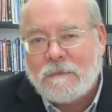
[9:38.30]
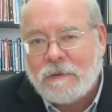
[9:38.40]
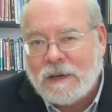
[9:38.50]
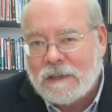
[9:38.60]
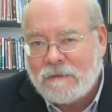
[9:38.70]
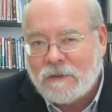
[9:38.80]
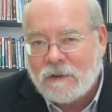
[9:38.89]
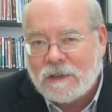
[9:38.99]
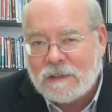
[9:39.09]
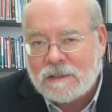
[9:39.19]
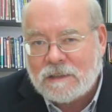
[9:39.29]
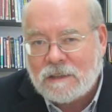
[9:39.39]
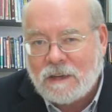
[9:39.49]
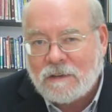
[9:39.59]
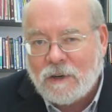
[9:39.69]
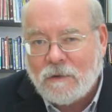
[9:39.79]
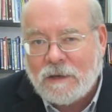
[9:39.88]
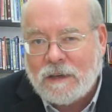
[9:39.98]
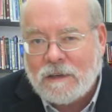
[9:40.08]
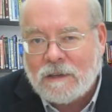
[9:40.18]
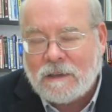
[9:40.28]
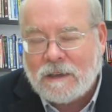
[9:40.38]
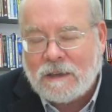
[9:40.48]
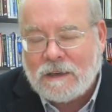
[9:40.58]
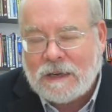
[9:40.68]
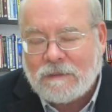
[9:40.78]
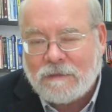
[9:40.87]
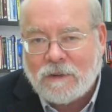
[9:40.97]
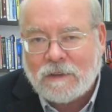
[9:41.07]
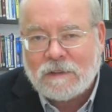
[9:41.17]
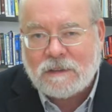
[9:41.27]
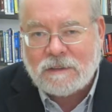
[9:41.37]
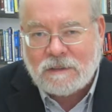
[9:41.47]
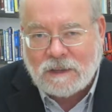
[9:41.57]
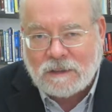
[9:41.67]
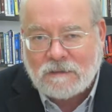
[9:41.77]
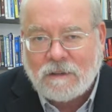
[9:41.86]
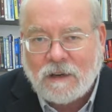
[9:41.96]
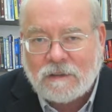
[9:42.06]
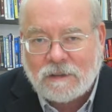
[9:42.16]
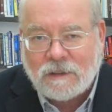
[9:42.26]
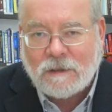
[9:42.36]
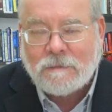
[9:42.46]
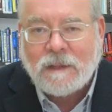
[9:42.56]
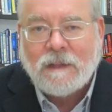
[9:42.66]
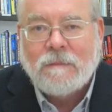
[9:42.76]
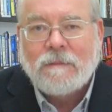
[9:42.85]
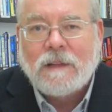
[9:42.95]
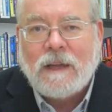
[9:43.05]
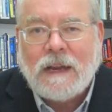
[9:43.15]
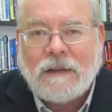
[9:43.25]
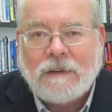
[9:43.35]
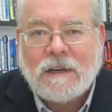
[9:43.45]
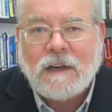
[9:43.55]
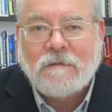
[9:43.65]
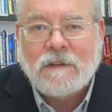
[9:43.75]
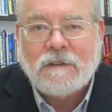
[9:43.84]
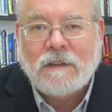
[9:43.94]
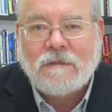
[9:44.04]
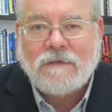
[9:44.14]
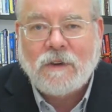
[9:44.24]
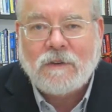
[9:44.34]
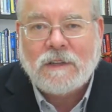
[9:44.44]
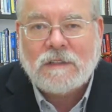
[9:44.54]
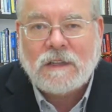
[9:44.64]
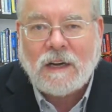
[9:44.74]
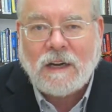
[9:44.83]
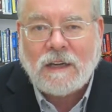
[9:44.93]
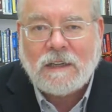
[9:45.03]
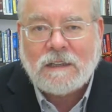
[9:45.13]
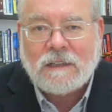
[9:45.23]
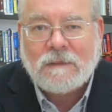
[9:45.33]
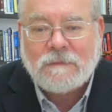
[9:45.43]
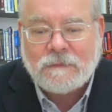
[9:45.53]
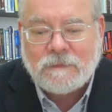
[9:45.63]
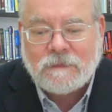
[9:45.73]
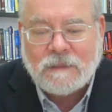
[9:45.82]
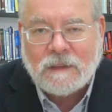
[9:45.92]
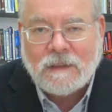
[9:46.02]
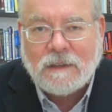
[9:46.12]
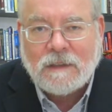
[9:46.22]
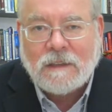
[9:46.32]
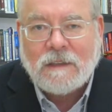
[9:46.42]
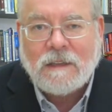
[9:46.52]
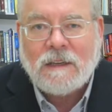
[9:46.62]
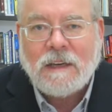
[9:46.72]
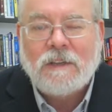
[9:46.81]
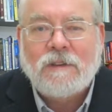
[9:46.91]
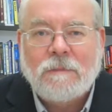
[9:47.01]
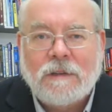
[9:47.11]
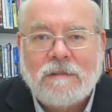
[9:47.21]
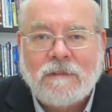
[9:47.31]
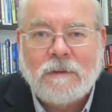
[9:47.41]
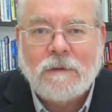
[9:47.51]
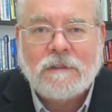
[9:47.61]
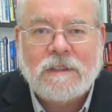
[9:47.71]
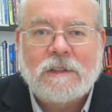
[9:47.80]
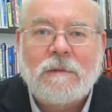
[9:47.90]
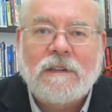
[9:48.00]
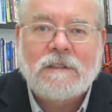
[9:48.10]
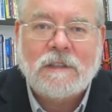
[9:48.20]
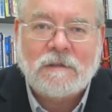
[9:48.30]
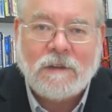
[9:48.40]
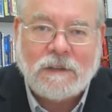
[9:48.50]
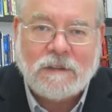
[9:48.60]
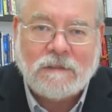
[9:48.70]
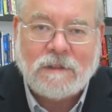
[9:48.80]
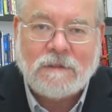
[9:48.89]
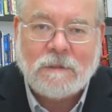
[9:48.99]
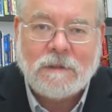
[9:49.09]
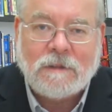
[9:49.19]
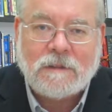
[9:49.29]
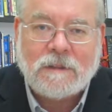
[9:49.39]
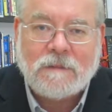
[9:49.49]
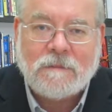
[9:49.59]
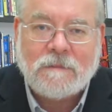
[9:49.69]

putting the focus, although we have the focus on the long term, having a real good focus on interim deliverables as well as the greater deliverables.